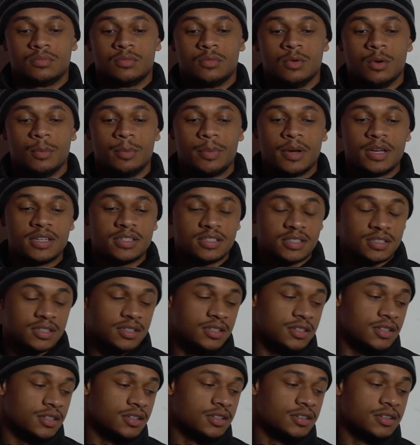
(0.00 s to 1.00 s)
Well,
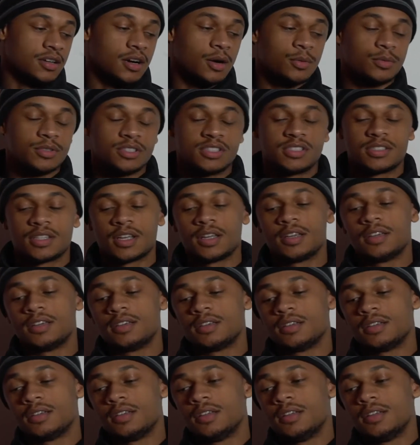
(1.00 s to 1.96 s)
basically, I would say,